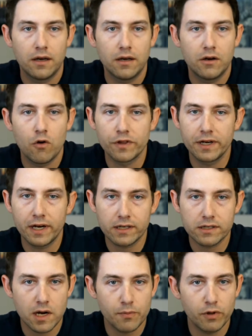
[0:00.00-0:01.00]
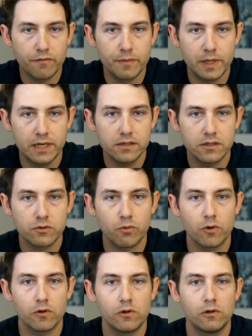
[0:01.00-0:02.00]
Over the next couple of
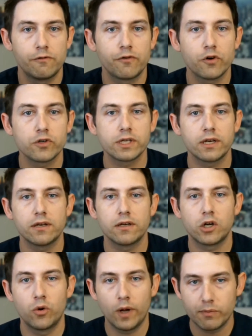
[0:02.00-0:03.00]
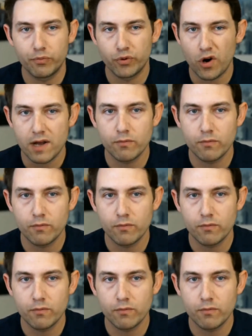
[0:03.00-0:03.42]
minutes, we'll first get a quick